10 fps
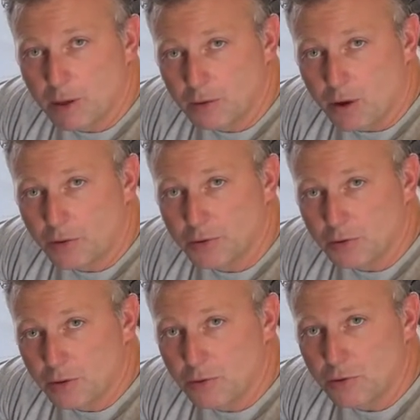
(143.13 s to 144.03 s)
but it's also
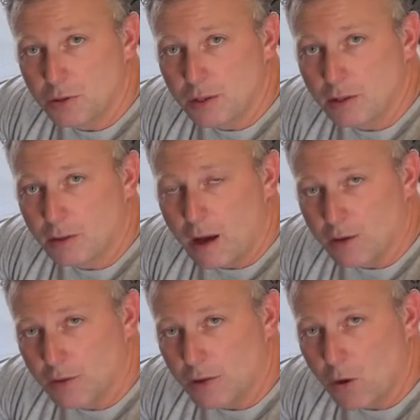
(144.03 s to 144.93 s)
used in a lot
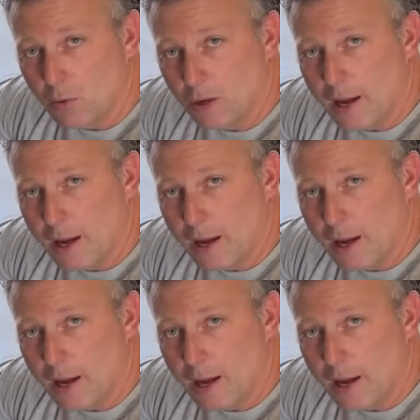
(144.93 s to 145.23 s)
of stone